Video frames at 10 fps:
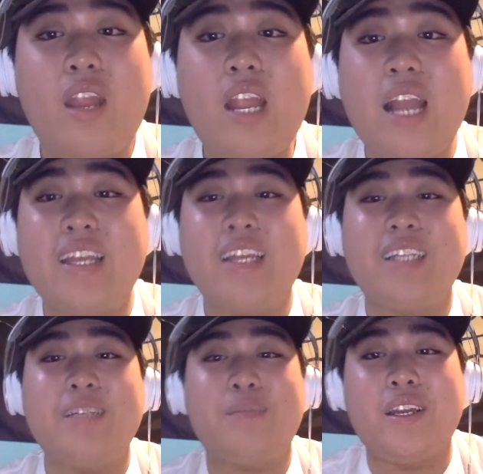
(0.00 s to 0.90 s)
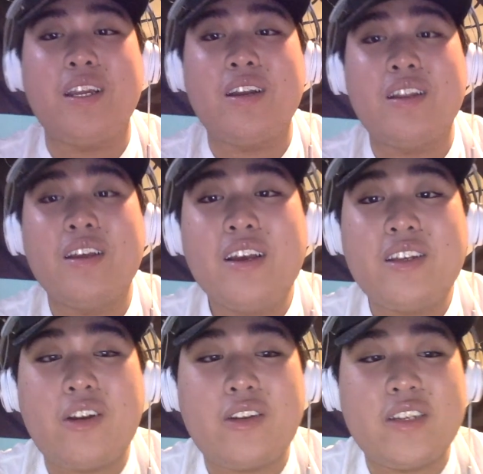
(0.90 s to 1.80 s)
I think it's a pretty good
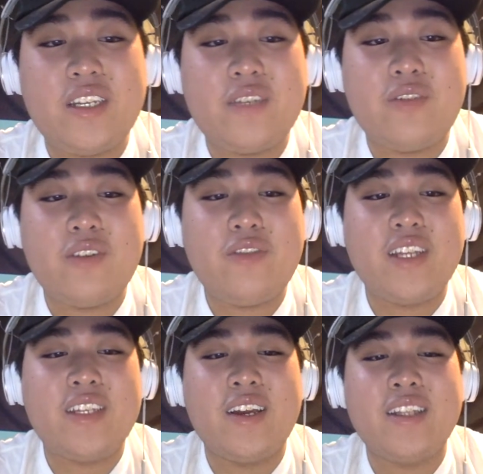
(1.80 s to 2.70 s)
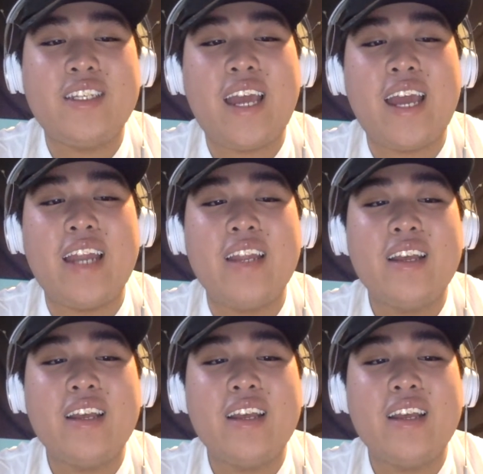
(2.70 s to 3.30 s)
start to the season for the Phoenix Suns, and